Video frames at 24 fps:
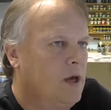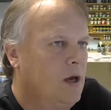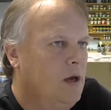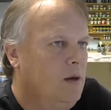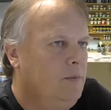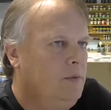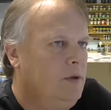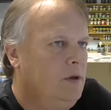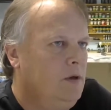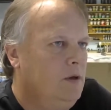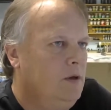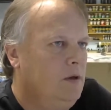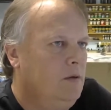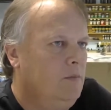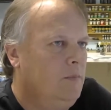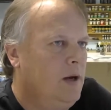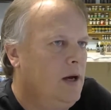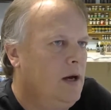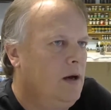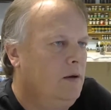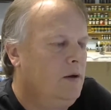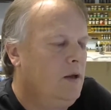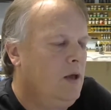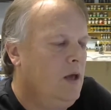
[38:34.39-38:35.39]
I'm in
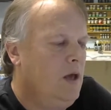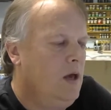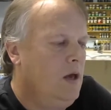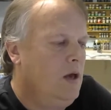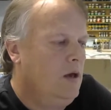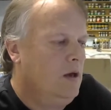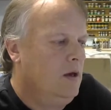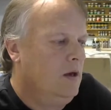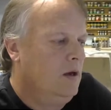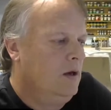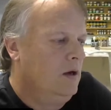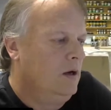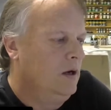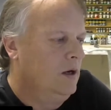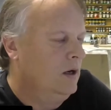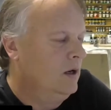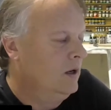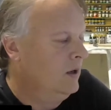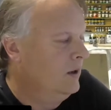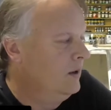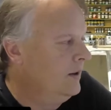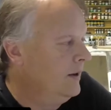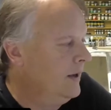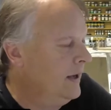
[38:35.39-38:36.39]
about
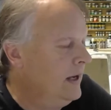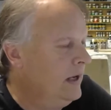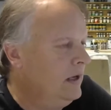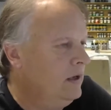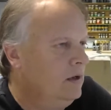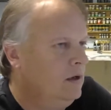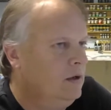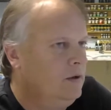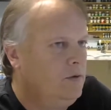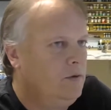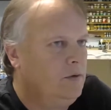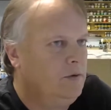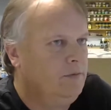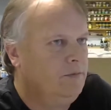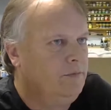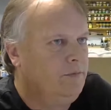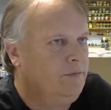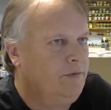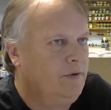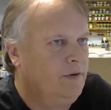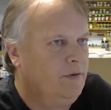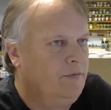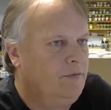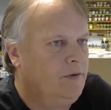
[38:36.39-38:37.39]

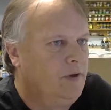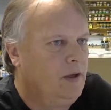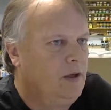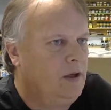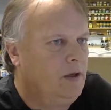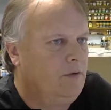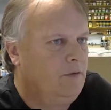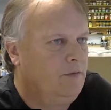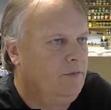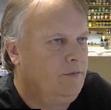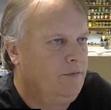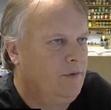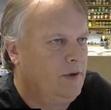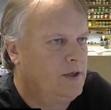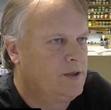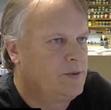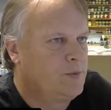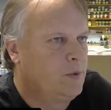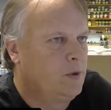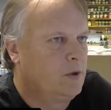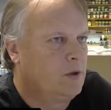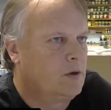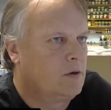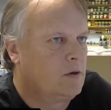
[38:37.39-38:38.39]
850
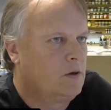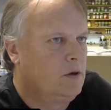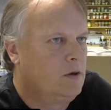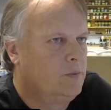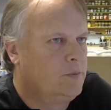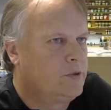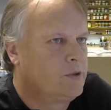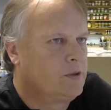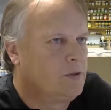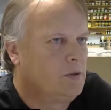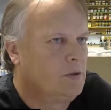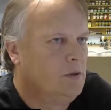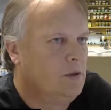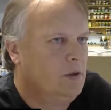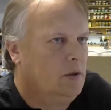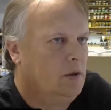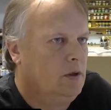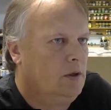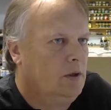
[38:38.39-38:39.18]
Facebook groups